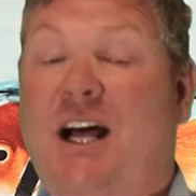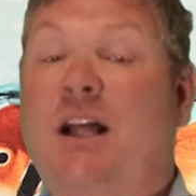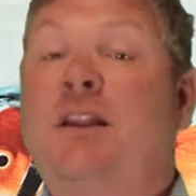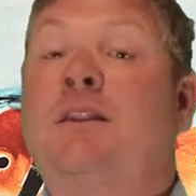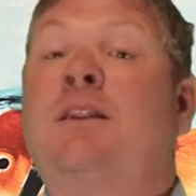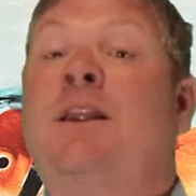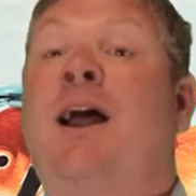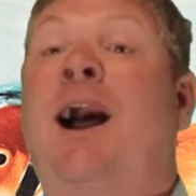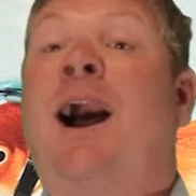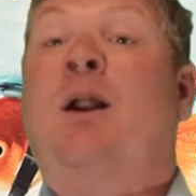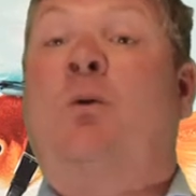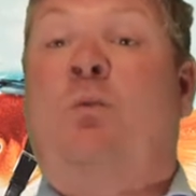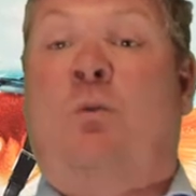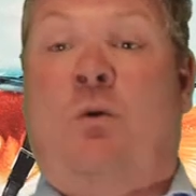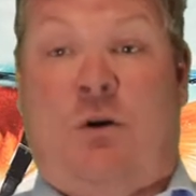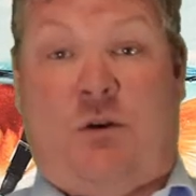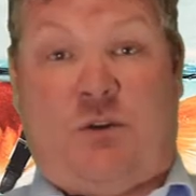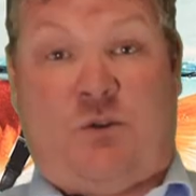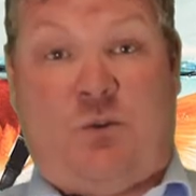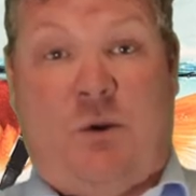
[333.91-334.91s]
a lot
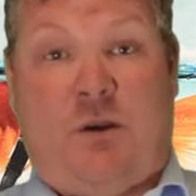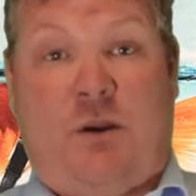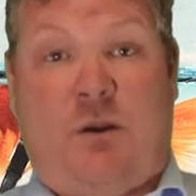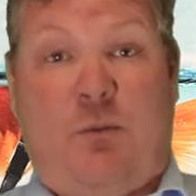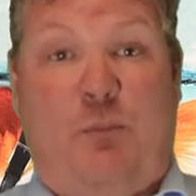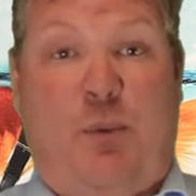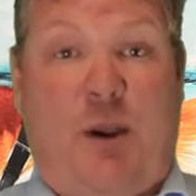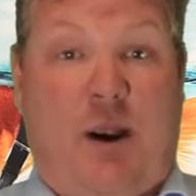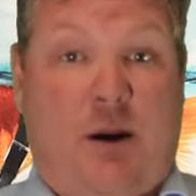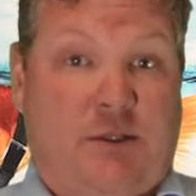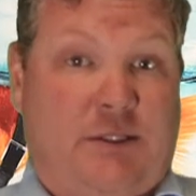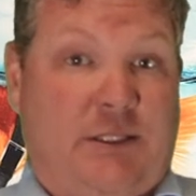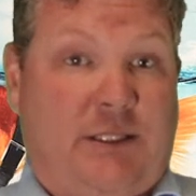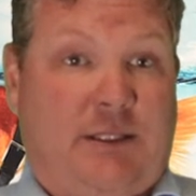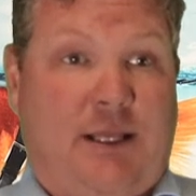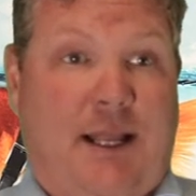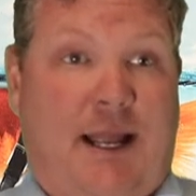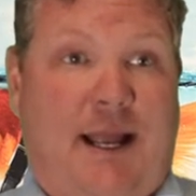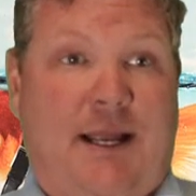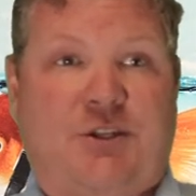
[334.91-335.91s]
worse when compared to
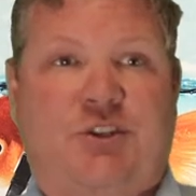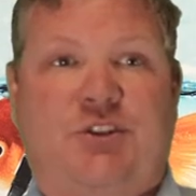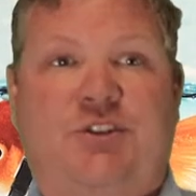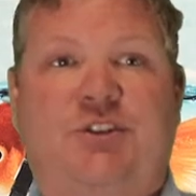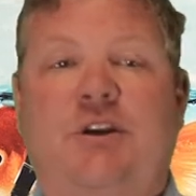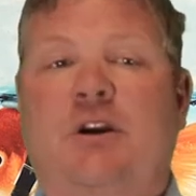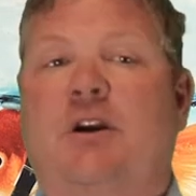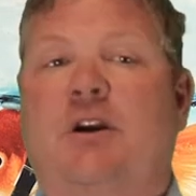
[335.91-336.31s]
last